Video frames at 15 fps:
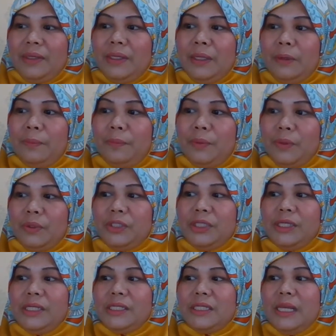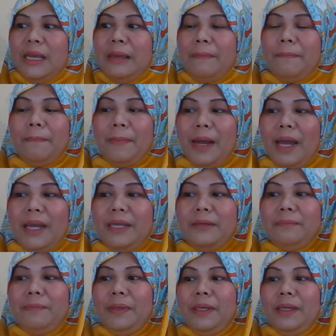The approaches
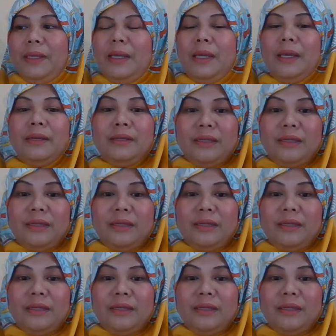might be